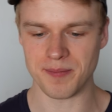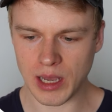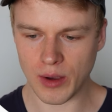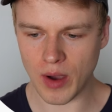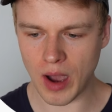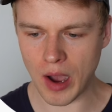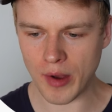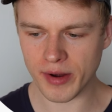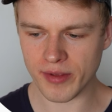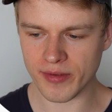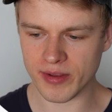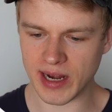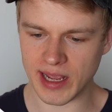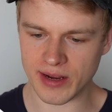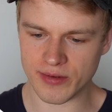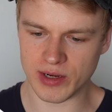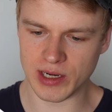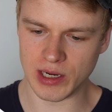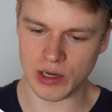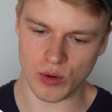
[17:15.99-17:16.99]
Now, how does it
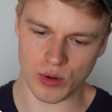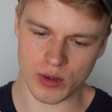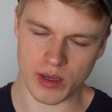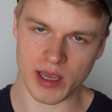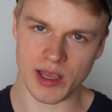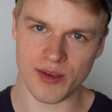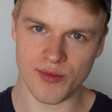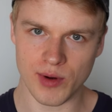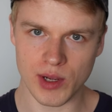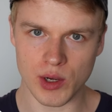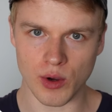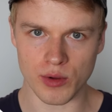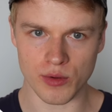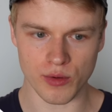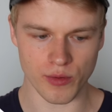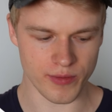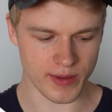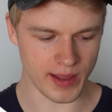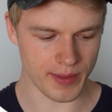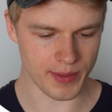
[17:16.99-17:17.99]
actually look if we're going
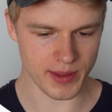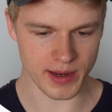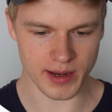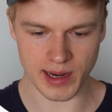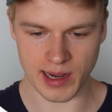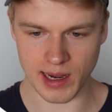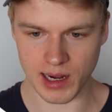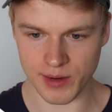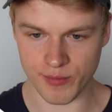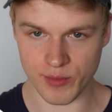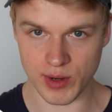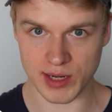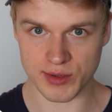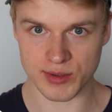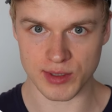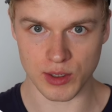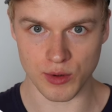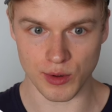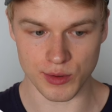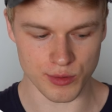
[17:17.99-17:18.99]
to send that and if we're
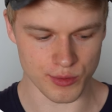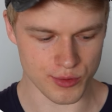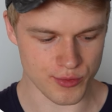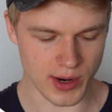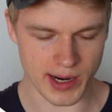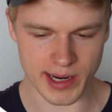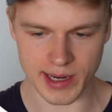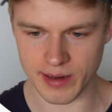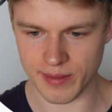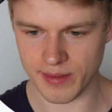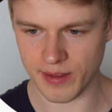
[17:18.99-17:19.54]
actually going to try it?